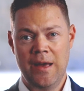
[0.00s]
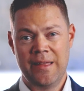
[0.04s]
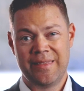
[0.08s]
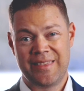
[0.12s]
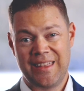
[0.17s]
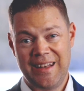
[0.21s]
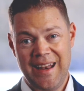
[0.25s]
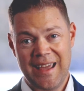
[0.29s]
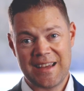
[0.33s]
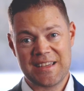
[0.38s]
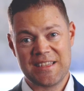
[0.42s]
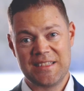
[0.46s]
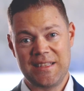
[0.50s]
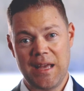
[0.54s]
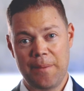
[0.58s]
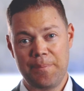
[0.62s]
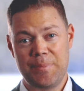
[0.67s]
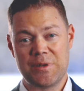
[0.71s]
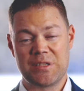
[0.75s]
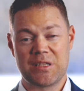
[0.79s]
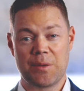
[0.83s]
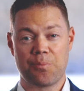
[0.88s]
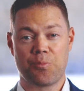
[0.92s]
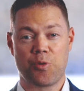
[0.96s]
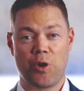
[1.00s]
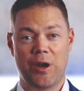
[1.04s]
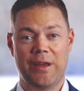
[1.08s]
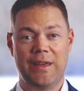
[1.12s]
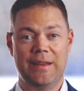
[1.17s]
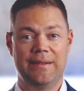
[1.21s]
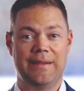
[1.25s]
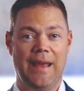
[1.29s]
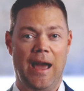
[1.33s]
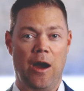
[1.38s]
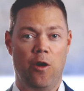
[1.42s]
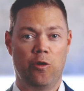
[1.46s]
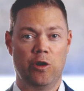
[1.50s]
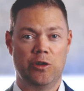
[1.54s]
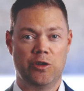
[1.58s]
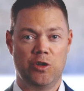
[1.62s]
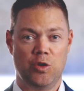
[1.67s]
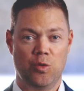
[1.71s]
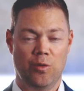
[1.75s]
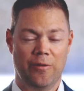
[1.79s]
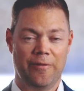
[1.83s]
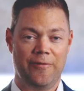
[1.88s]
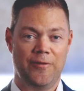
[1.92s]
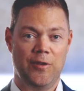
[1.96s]
the next step is to break it down
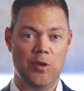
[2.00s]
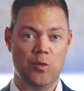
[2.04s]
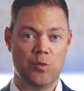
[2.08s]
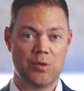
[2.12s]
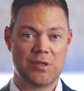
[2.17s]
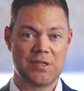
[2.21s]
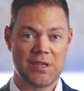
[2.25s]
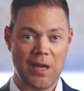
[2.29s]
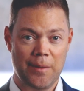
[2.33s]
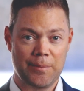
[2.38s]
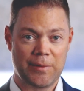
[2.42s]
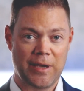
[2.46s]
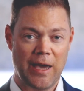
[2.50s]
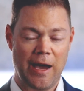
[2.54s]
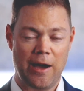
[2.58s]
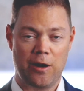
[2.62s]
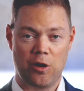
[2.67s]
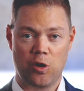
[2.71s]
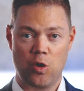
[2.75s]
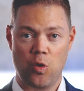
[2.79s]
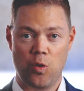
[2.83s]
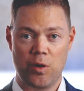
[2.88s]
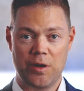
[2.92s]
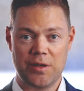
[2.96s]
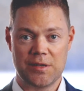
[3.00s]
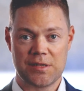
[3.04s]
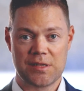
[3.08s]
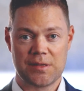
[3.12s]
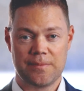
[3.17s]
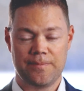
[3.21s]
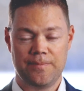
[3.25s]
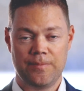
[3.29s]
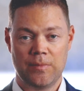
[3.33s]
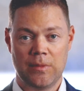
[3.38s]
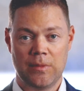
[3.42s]
into a few subcategories.